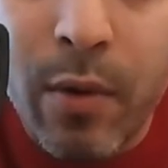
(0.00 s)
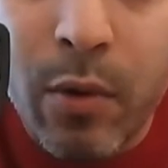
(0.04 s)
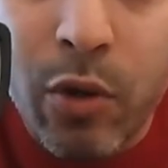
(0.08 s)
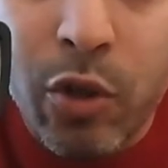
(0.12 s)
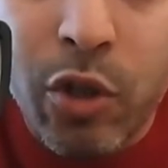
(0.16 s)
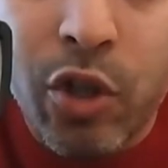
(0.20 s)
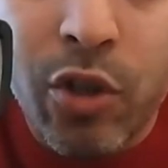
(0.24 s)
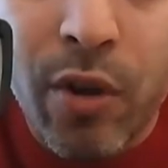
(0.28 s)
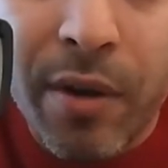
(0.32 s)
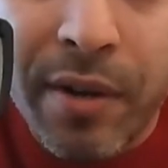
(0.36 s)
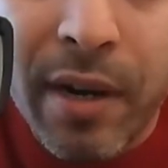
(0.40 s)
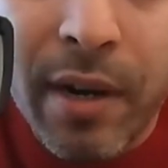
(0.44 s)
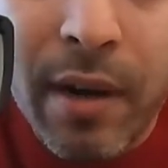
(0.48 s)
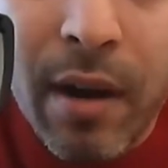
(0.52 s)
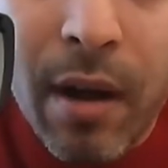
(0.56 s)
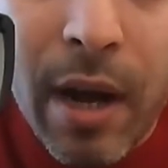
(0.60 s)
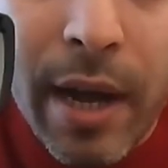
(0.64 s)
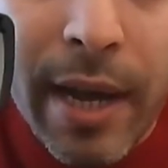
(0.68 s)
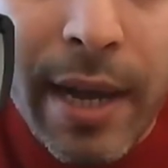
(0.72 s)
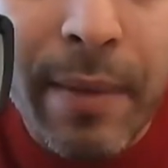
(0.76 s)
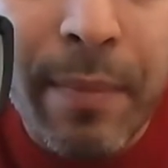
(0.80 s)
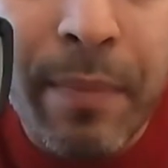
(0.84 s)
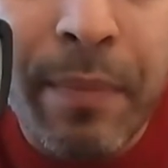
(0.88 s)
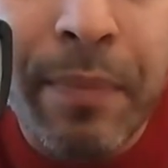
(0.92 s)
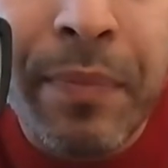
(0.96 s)
else you're trying to
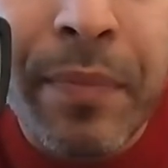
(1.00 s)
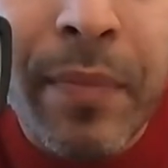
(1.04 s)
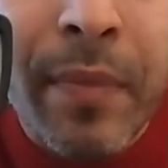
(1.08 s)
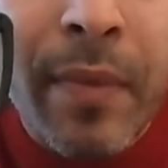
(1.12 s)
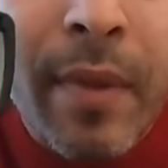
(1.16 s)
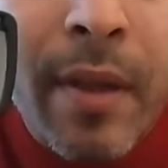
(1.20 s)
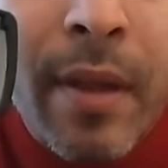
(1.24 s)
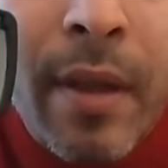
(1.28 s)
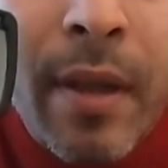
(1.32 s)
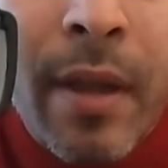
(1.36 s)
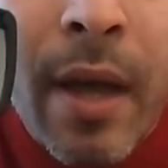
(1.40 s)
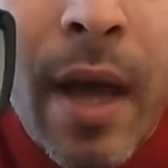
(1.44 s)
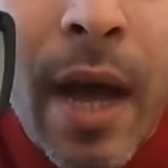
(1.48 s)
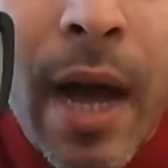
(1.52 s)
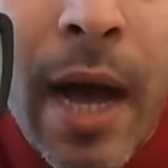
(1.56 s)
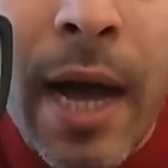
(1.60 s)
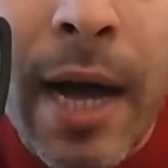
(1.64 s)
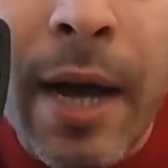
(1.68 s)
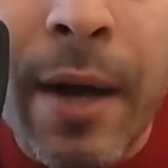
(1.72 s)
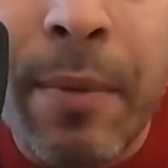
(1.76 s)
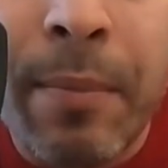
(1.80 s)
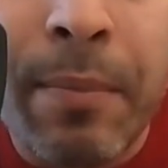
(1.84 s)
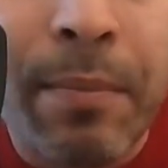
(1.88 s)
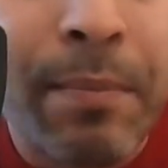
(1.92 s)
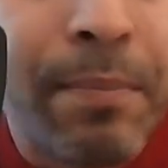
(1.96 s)
light.
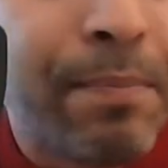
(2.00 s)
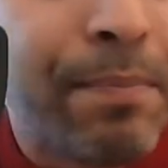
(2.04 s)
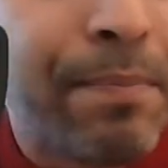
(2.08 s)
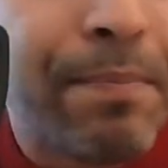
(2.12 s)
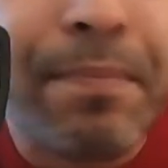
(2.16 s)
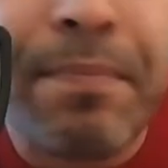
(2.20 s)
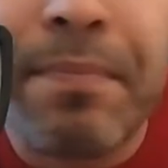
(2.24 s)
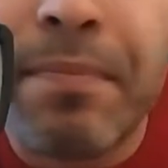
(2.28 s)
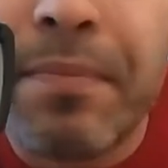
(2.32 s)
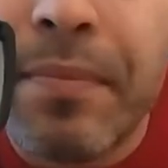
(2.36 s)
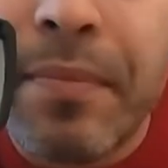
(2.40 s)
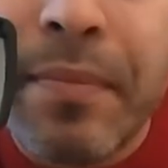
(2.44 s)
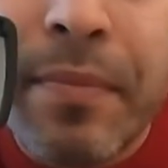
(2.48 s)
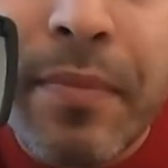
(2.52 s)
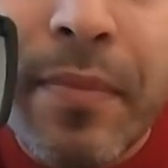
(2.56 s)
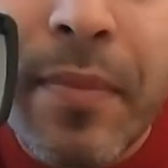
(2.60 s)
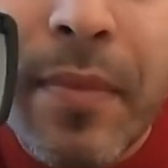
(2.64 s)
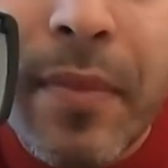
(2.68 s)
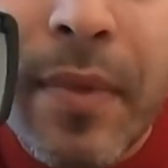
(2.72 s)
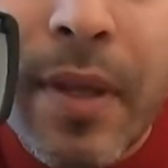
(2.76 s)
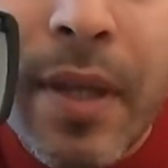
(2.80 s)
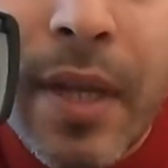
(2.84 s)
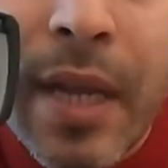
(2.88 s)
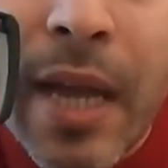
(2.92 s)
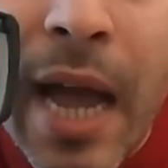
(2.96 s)
And
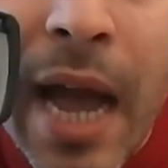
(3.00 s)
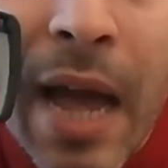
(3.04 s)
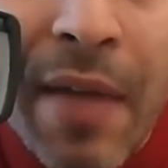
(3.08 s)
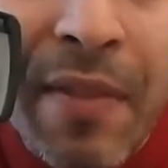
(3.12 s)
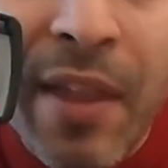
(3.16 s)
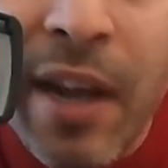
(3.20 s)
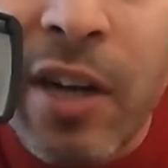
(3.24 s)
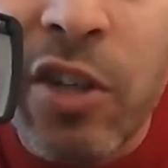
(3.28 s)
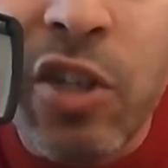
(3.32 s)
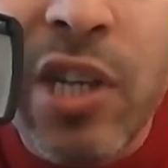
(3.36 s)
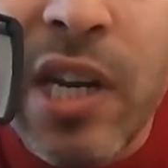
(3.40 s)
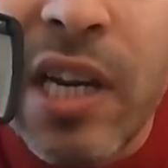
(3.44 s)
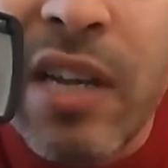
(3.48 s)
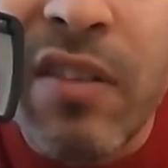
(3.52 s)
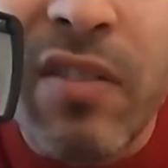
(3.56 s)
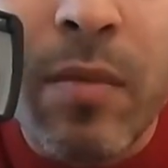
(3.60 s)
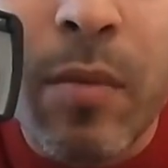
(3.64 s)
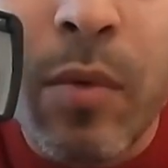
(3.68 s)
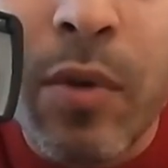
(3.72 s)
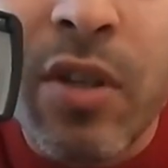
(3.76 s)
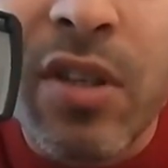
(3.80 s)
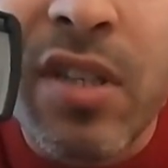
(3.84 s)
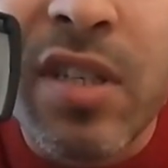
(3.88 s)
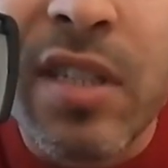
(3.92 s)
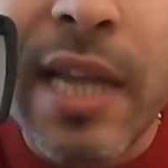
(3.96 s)
then I just leave
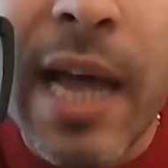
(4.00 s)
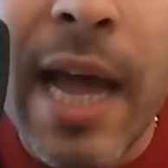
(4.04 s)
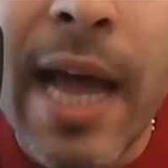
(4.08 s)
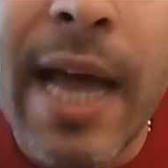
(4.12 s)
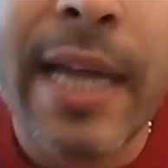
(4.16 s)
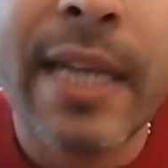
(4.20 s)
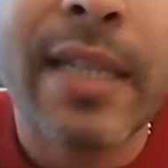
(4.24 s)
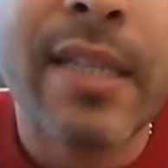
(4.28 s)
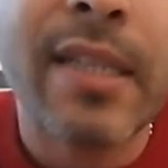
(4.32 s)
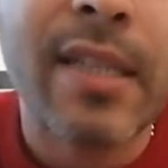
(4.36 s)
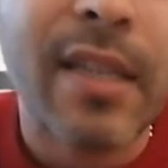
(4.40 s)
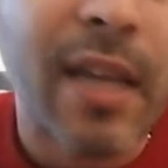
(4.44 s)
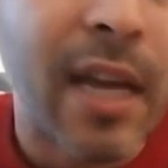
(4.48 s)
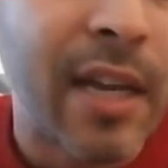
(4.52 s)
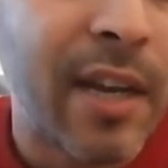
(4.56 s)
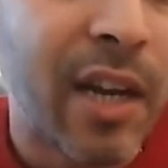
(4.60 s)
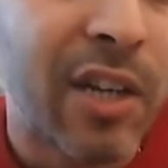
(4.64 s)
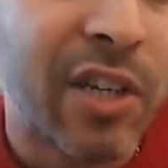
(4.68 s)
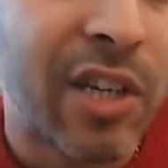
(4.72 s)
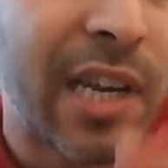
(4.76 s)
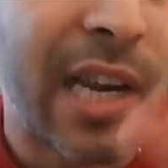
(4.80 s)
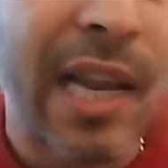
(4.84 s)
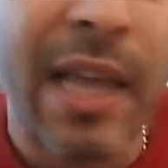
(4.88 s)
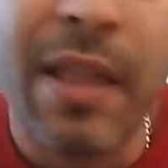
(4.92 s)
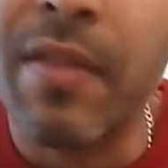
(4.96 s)
them on the stands, and I
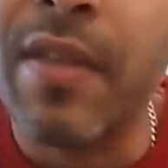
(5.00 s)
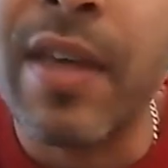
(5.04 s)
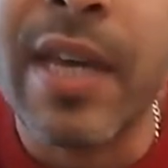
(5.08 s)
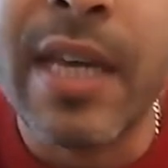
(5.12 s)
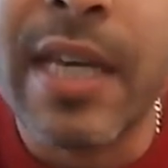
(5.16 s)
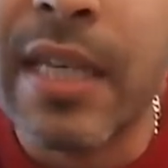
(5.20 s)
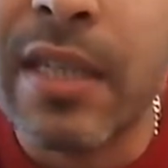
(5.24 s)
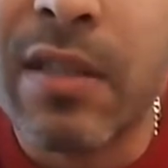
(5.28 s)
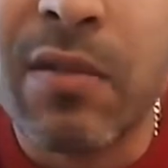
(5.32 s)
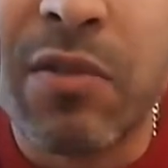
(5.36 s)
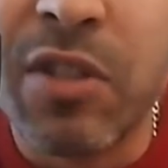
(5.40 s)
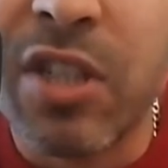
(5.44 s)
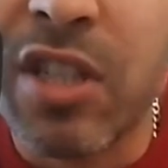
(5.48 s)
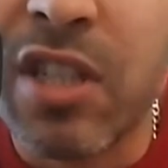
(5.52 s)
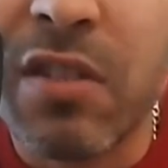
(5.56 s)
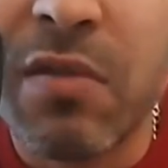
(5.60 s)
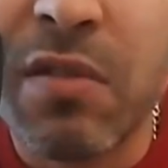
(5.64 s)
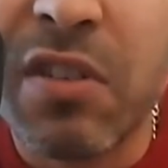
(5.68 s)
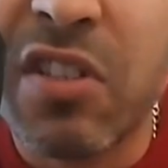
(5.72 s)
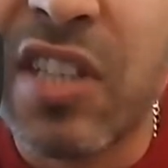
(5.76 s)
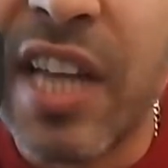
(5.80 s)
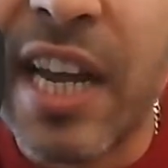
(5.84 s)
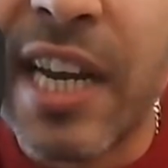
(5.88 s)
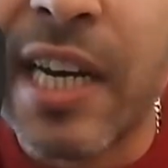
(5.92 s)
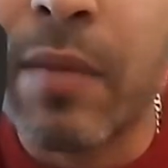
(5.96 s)
just let these
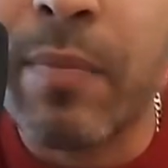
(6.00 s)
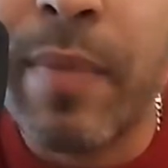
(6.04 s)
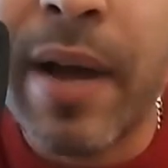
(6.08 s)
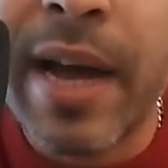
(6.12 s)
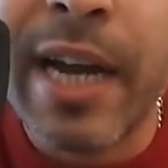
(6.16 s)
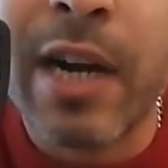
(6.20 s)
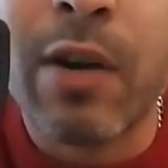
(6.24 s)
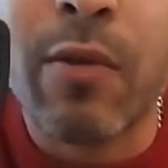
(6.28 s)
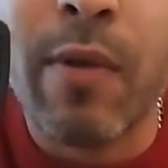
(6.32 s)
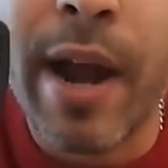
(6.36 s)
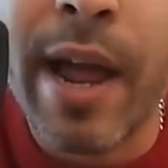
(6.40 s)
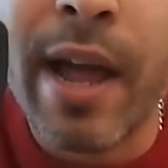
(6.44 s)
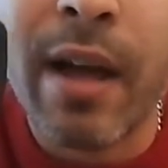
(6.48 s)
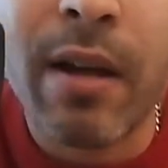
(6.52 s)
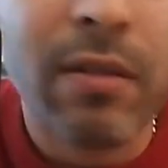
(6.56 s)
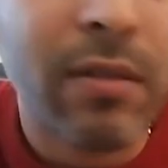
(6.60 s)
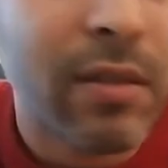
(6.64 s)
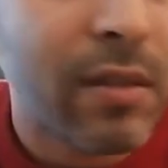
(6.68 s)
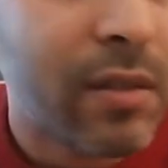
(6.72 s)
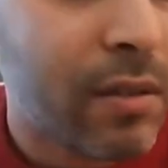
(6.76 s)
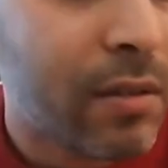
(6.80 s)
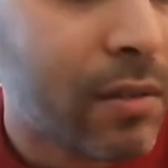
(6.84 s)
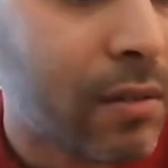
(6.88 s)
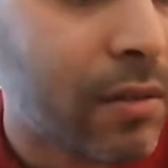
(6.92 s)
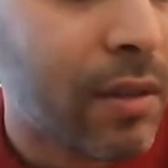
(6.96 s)
just stay in the
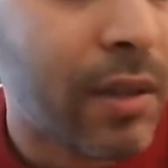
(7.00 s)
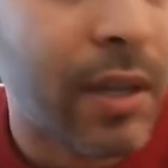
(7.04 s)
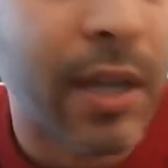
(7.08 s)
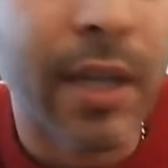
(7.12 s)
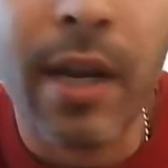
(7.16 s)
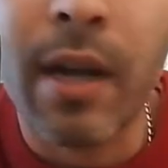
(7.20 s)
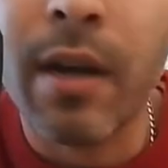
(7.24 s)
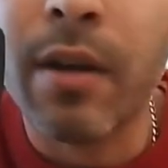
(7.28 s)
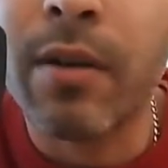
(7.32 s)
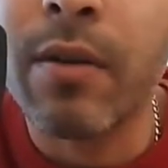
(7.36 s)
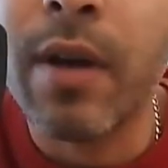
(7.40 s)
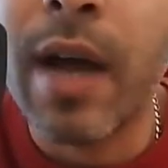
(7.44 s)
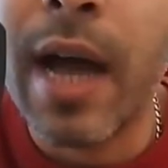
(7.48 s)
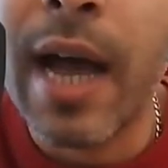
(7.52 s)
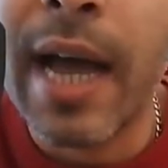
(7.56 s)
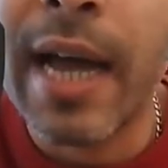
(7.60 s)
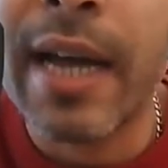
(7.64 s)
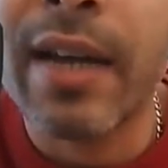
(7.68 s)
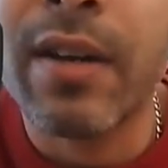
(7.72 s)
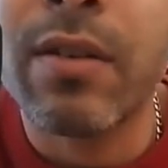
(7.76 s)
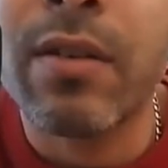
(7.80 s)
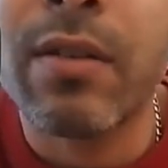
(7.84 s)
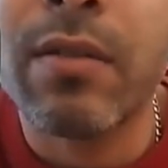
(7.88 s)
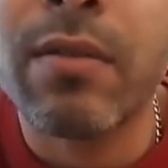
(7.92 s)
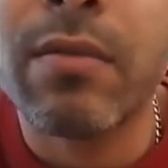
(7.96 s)
background, you know,
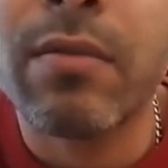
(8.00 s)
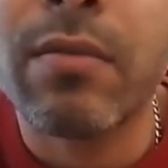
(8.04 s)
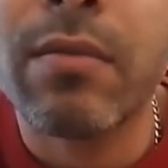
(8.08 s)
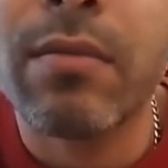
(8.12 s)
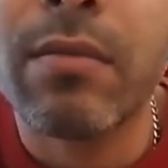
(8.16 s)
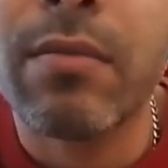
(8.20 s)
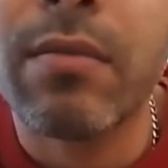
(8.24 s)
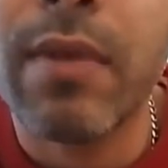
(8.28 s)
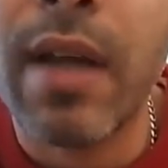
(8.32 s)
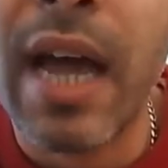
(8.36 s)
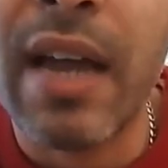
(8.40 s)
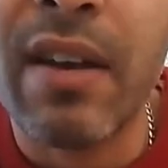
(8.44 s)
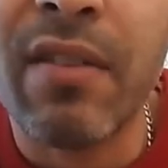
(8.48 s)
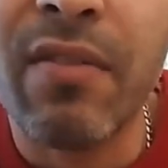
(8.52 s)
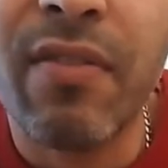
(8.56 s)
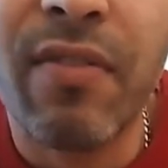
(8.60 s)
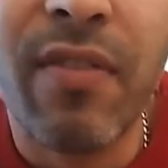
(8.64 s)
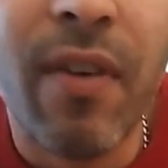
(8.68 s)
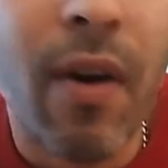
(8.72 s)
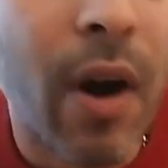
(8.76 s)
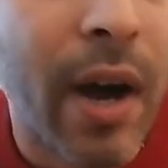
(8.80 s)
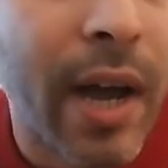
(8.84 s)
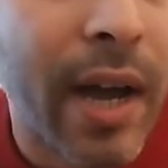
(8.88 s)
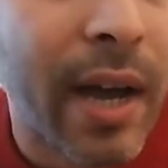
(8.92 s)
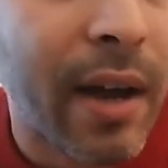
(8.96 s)
and
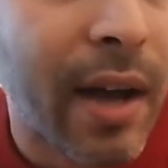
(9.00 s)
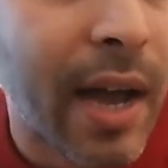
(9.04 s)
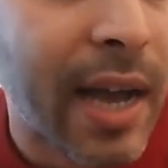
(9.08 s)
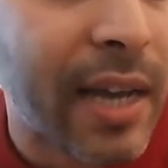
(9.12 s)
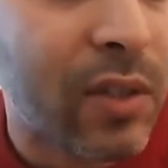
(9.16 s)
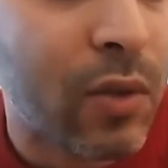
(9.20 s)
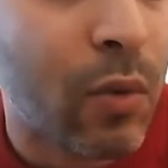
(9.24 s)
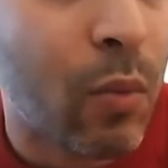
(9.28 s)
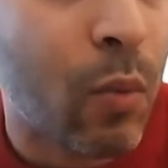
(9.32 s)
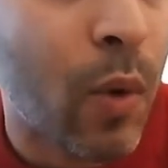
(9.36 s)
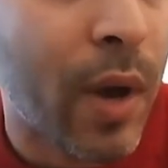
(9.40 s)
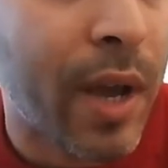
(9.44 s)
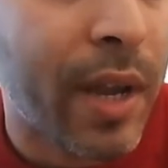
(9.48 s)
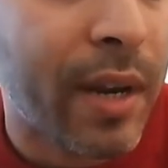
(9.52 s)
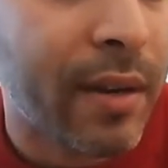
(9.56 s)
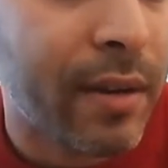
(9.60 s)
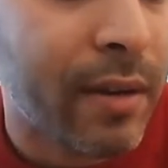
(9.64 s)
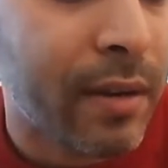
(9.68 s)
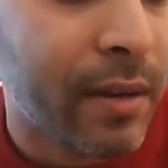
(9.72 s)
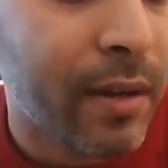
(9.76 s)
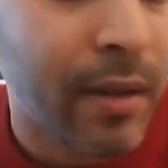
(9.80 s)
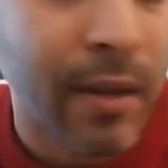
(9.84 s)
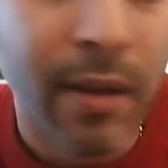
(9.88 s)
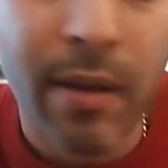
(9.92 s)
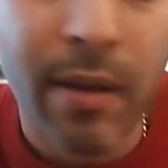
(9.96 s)
fire as and when